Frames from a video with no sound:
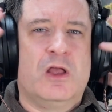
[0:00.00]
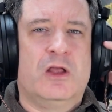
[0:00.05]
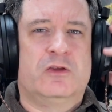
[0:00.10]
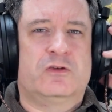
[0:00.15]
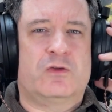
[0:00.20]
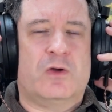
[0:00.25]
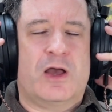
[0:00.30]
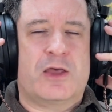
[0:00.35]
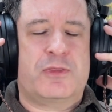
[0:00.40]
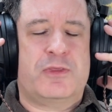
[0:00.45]

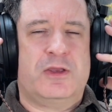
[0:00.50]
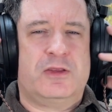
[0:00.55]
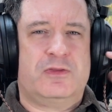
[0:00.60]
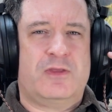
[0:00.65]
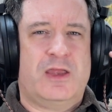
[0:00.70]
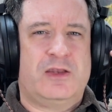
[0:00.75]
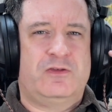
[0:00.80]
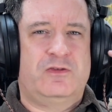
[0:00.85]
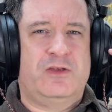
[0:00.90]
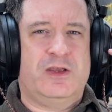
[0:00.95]
So I think
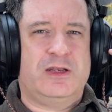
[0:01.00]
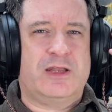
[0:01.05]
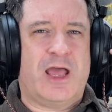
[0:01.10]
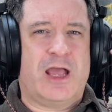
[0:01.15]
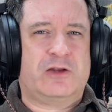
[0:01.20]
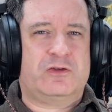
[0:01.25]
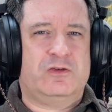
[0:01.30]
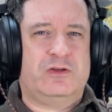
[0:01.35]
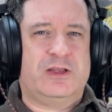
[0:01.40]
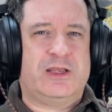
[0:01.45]
they did
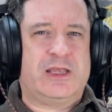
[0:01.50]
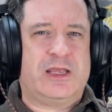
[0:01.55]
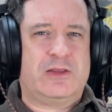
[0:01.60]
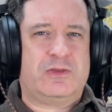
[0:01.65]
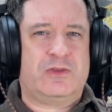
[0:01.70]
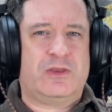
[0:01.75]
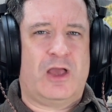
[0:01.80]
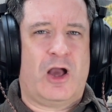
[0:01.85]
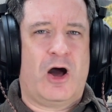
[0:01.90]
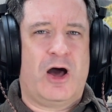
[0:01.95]
actually
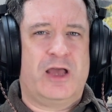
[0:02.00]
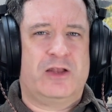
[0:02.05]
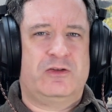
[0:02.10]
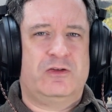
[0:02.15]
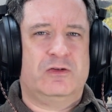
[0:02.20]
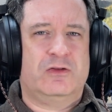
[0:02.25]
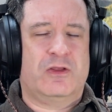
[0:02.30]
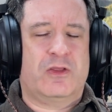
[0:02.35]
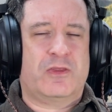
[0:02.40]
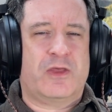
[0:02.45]
hit the
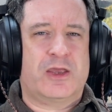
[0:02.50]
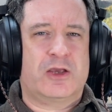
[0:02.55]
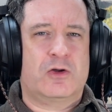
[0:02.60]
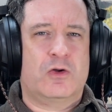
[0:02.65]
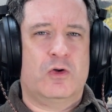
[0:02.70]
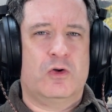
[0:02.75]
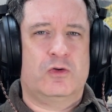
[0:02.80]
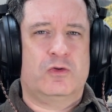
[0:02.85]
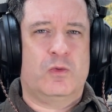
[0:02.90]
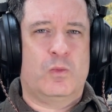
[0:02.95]
ideal that they
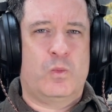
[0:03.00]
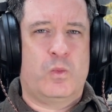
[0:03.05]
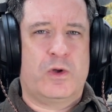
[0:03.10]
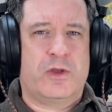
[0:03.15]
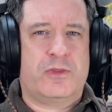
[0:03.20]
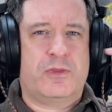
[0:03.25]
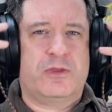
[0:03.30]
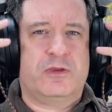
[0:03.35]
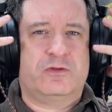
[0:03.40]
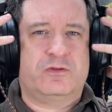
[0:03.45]
could
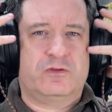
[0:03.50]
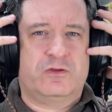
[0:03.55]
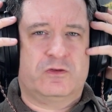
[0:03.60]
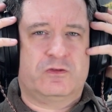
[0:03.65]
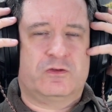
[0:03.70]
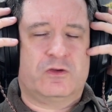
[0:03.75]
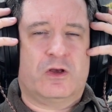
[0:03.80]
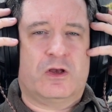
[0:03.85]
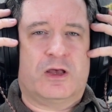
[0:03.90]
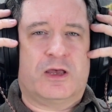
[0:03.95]
with this
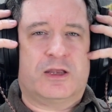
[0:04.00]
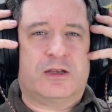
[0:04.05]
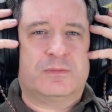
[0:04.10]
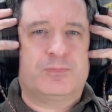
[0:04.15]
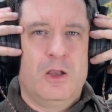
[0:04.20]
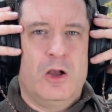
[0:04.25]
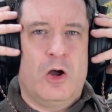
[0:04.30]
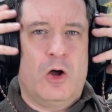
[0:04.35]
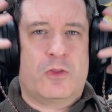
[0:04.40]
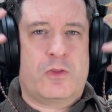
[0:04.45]

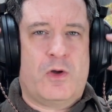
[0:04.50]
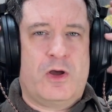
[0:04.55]
design. Although I